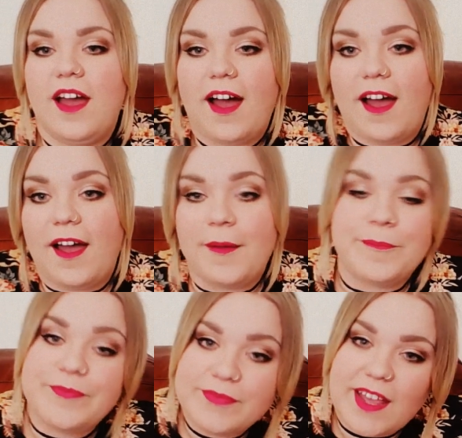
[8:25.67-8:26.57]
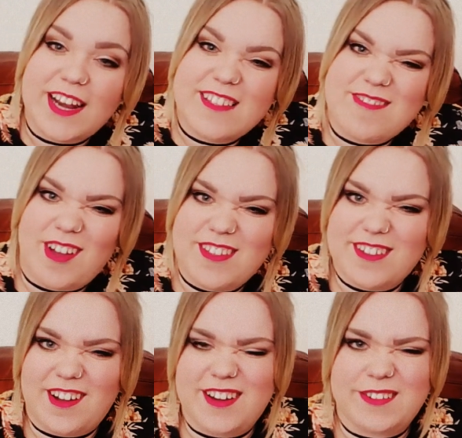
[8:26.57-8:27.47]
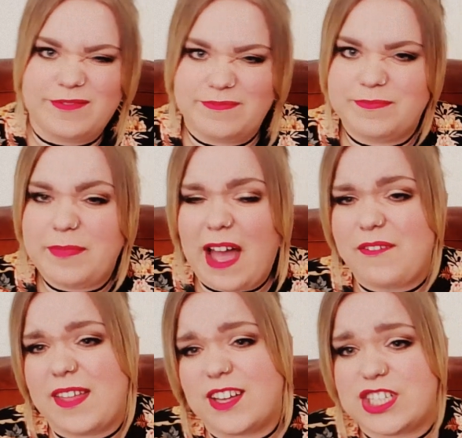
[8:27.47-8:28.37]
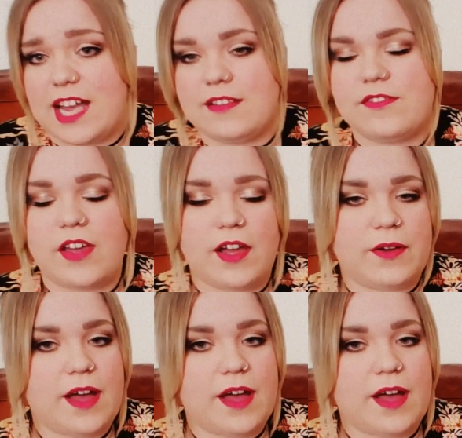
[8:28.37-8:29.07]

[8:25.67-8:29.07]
and it's nice to kind of have that shared. So